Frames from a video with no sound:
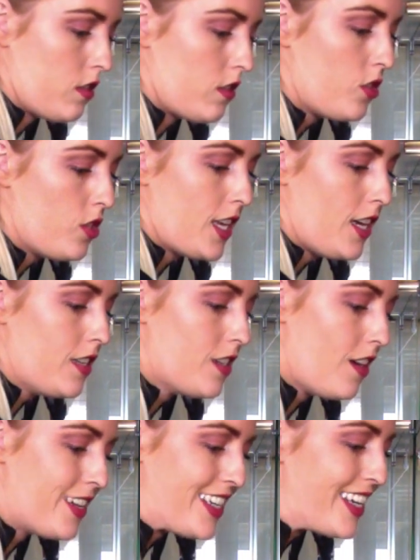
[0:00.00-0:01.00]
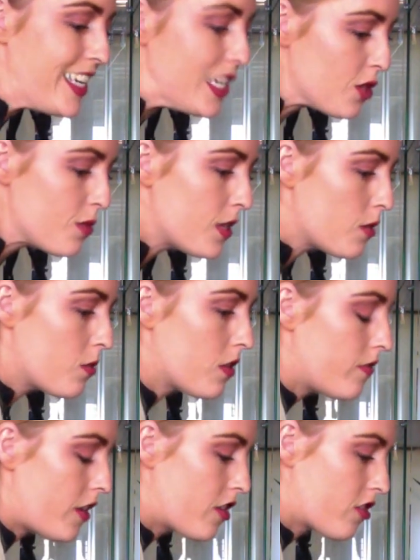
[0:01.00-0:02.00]
So you can tighten it a little bit with
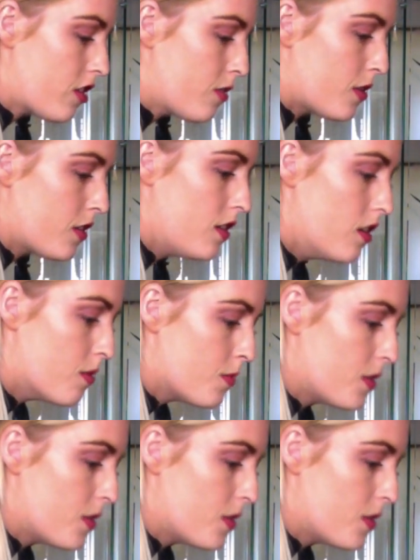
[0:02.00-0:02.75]
the Velcro, but not